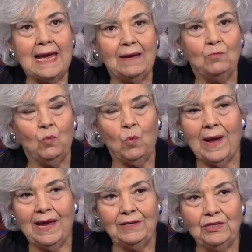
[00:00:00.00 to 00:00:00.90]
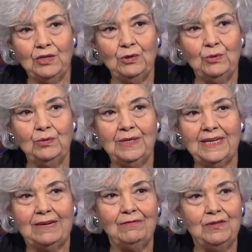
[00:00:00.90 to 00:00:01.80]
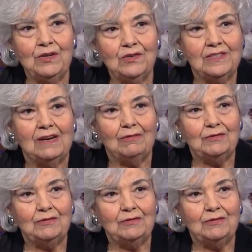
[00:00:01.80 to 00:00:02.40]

And when you give yourself